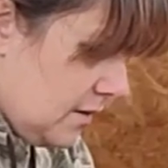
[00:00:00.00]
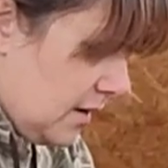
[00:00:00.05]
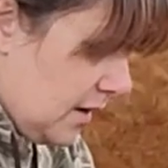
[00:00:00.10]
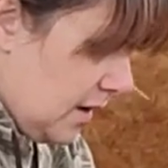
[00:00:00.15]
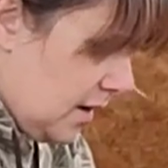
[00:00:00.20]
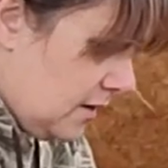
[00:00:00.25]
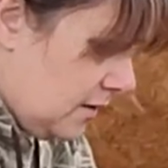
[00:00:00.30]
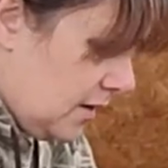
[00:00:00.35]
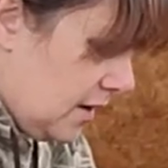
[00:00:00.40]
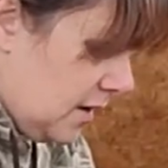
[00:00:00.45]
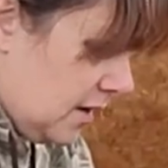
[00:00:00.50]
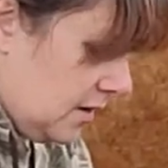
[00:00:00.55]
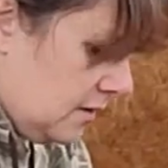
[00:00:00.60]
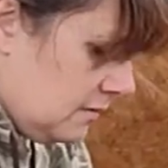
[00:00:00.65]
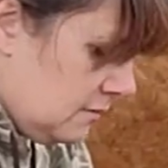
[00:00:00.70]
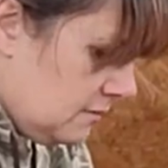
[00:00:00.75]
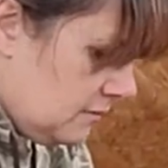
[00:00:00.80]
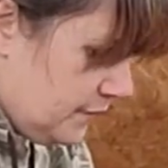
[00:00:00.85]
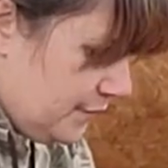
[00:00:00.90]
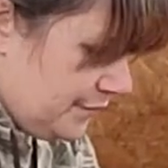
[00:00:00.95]
And
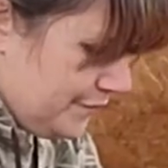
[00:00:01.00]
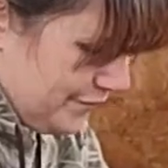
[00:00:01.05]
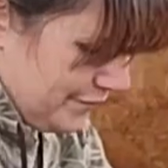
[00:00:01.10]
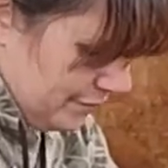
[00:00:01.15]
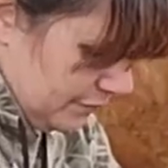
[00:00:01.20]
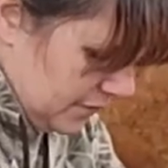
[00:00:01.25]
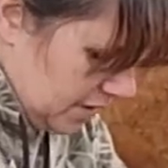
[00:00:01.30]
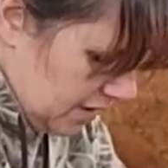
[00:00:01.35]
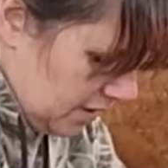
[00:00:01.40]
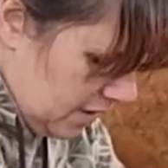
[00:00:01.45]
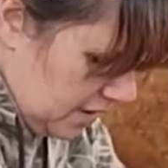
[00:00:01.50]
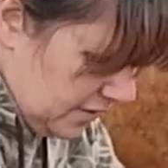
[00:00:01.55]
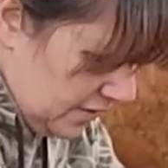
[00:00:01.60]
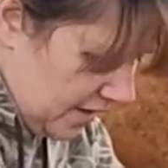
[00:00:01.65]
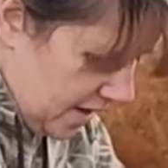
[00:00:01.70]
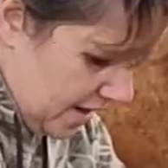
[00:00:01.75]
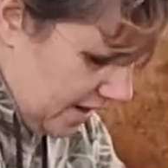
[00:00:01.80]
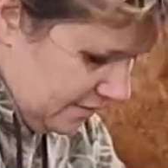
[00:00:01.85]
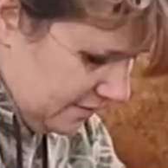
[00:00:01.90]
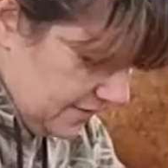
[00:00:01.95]
then beyond
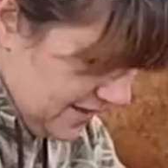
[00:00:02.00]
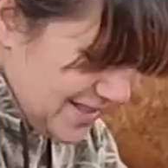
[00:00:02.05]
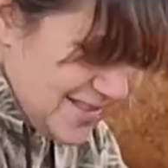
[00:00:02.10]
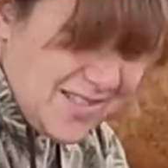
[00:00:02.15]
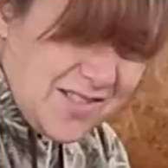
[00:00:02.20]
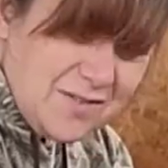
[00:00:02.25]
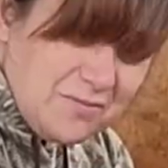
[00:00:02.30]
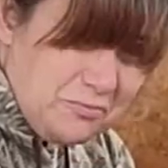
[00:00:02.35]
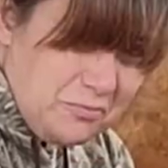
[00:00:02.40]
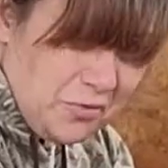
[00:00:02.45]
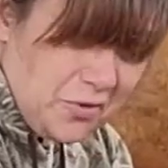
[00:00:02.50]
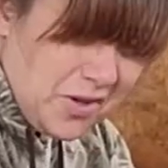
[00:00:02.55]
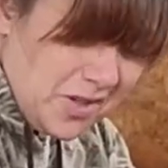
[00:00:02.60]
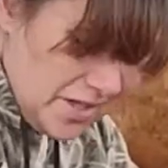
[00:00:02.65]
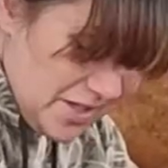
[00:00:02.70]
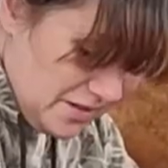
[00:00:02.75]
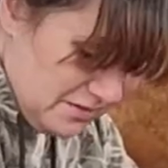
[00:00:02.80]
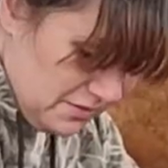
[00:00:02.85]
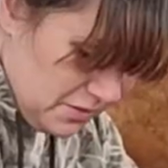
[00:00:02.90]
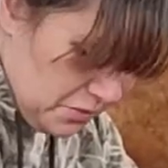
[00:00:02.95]
that, it's
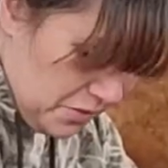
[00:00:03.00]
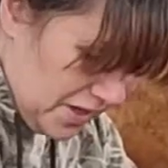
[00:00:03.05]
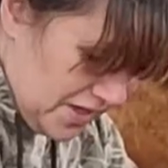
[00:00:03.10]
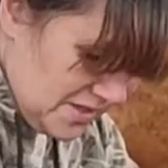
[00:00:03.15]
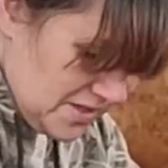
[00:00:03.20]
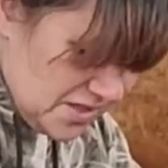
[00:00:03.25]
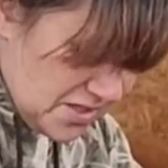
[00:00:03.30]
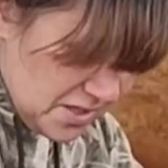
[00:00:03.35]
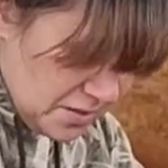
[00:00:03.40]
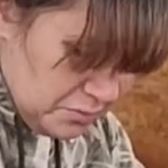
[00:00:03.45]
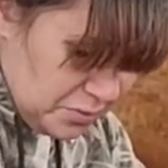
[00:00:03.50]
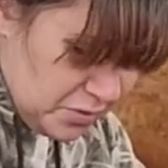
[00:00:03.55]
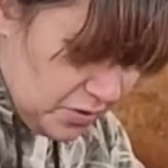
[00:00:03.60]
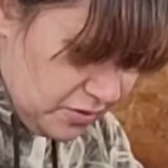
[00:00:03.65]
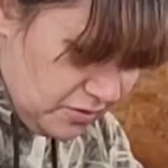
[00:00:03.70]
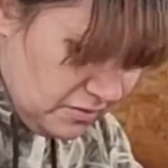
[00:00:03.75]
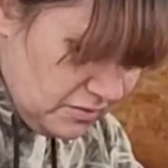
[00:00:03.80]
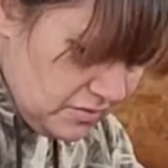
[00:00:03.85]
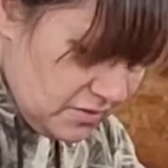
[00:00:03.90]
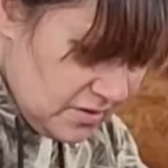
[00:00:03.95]
really quite simple.